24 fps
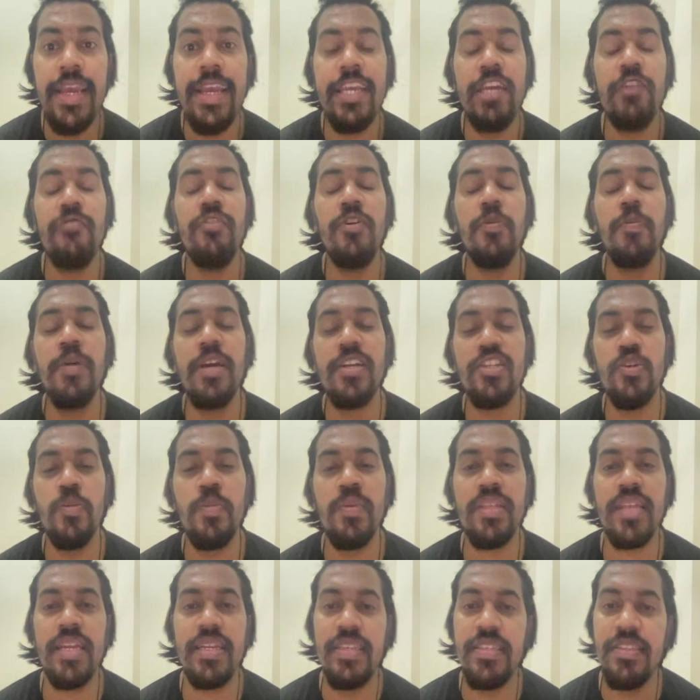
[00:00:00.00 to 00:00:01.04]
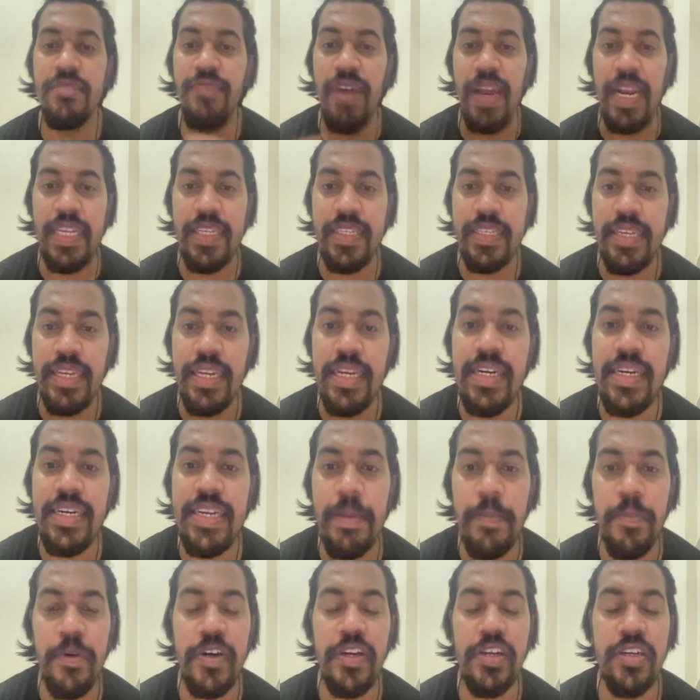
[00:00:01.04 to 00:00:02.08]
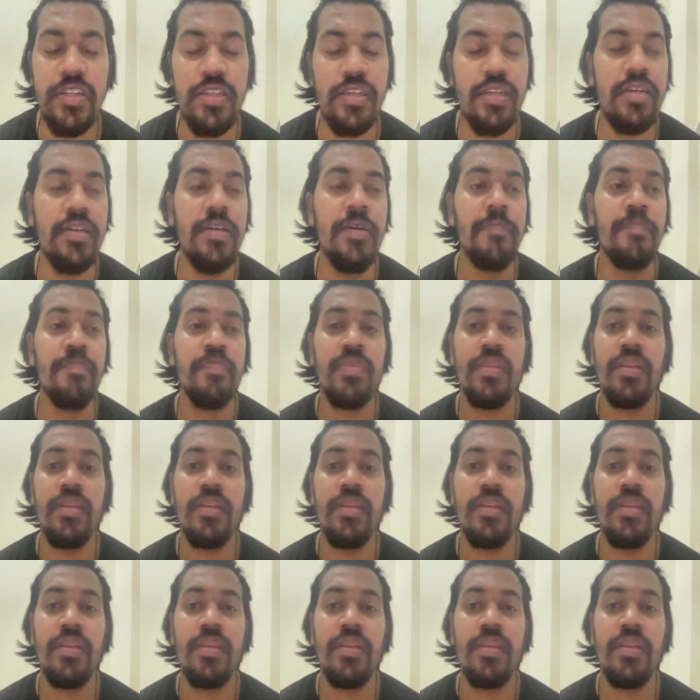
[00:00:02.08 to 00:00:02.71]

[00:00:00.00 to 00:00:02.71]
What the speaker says: You will be assuming that this file is clean reputation.